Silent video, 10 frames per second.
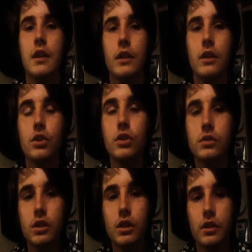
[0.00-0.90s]
The
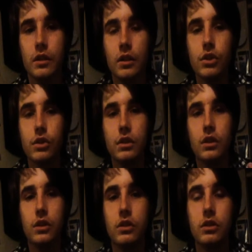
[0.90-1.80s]
song's good. The song's a
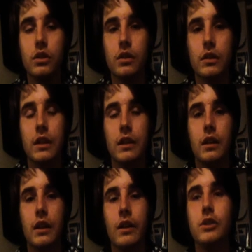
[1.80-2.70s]
good song, and
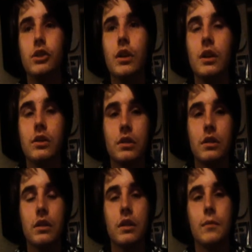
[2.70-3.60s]
I enjoy the
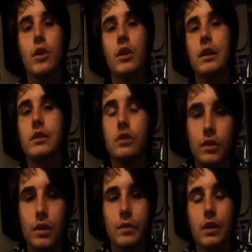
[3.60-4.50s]
song more I listen to
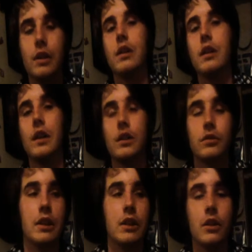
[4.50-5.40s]
it. And it's like, oh yeah, it's
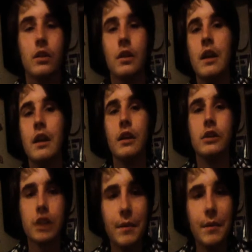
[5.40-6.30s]
really good.
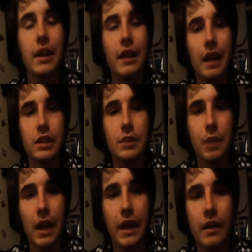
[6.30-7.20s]
Shame they didn't actually
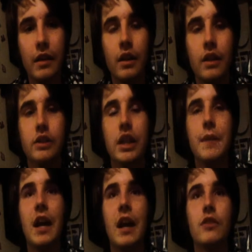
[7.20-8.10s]
play it. Shame
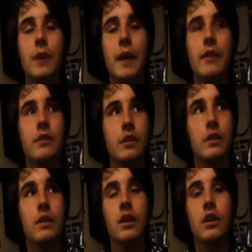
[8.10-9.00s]
they have to wait
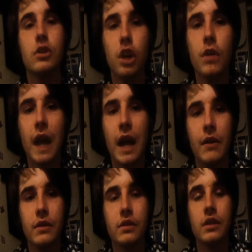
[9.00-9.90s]
until 2
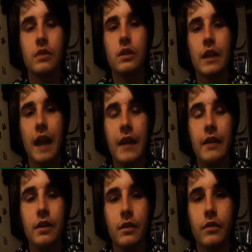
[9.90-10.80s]
hours until the end
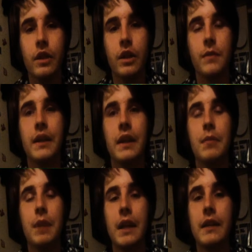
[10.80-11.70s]
of the film, and they
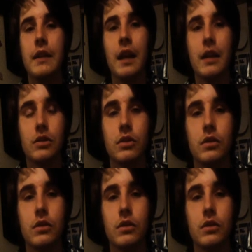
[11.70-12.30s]
played that song.